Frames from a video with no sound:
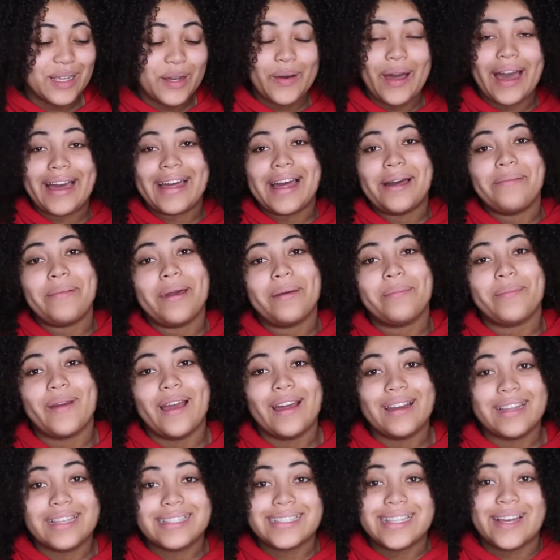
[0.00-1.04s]
so I got my
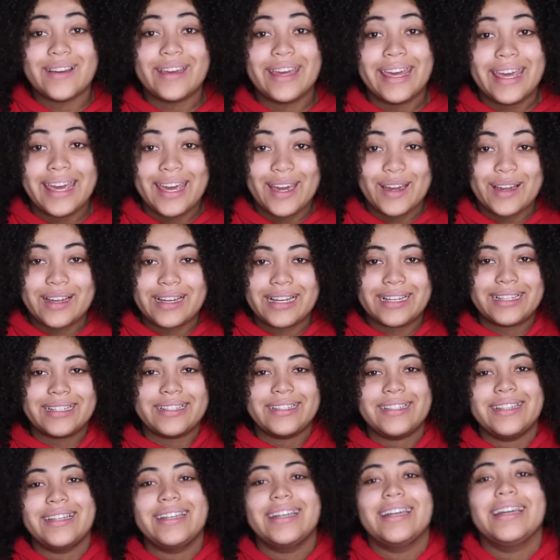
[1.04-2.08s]
brownies out here.
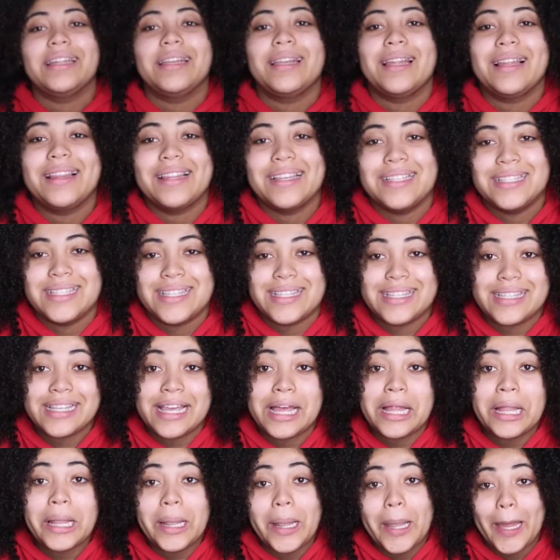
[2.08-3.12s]
I love
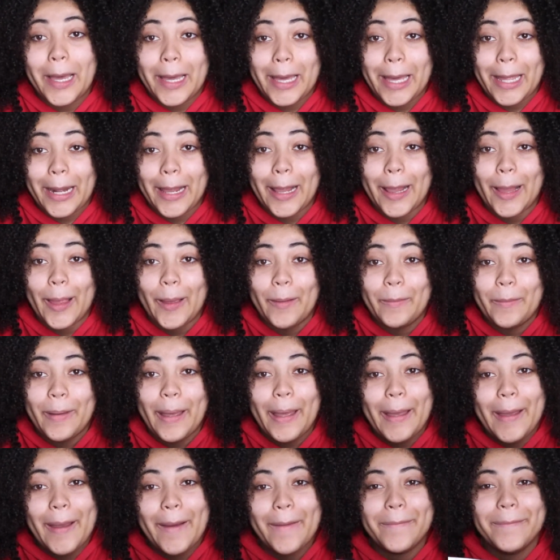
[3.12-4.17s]
Look at a little
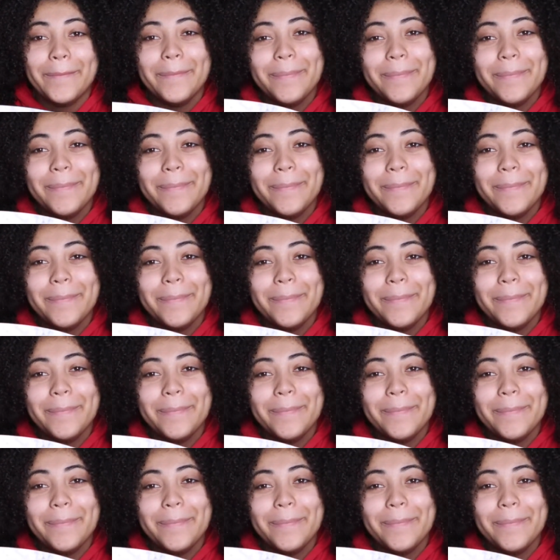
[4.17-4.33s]
bit.